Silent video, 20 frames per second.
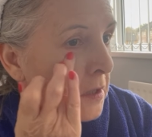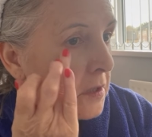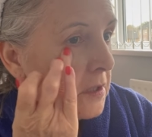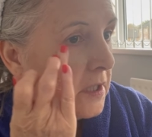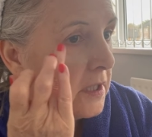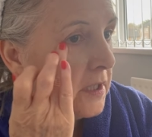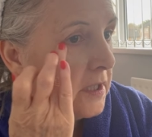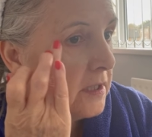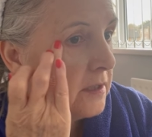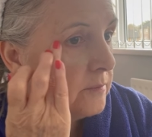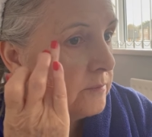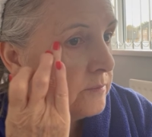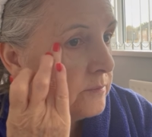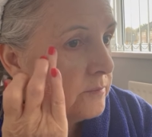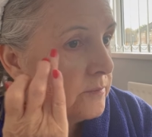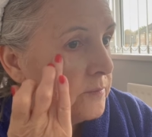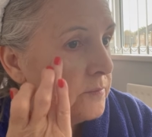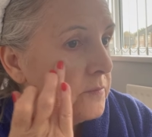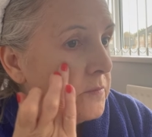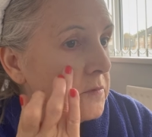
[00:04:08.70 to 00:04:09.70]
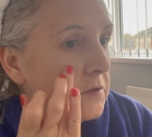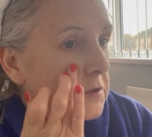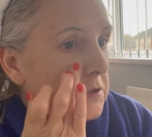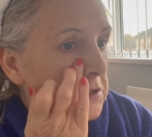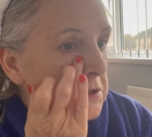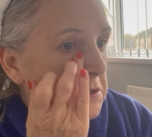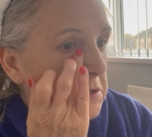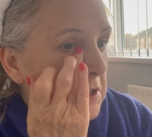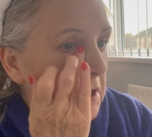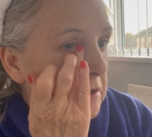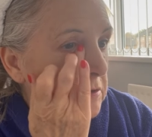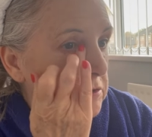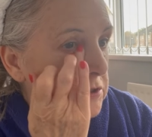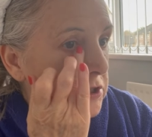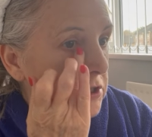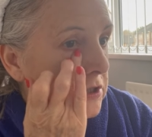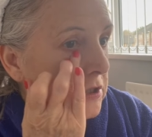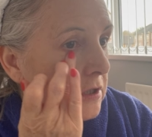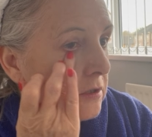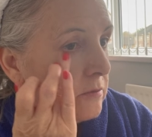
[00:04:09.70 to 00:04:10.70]
um, so as
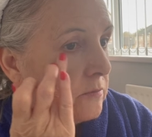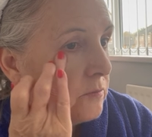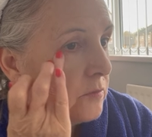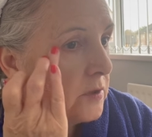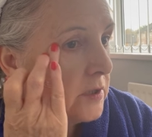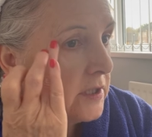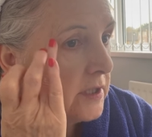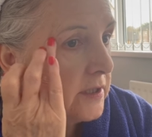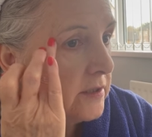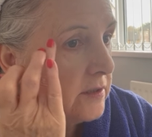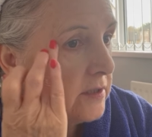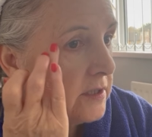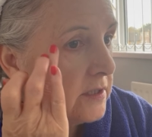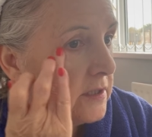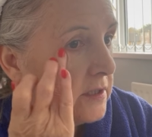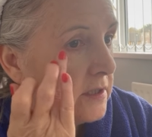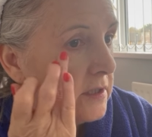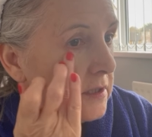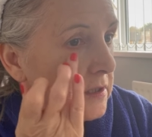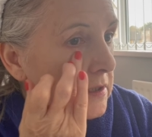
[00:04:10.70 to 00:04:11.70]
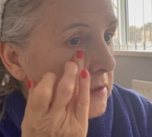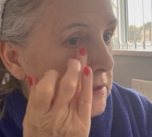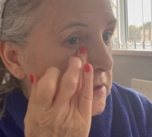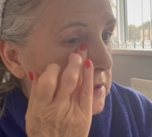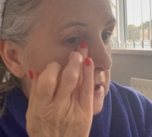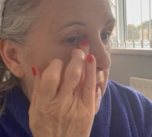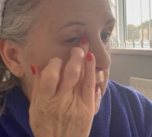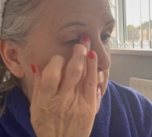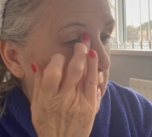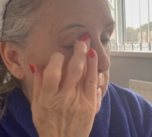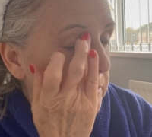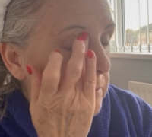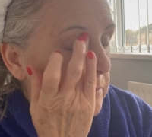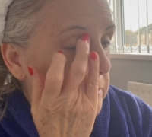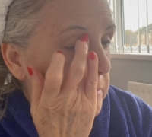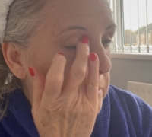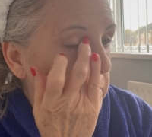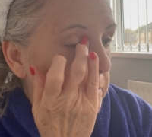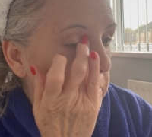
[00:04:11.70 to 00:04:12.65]
you're not wearing um,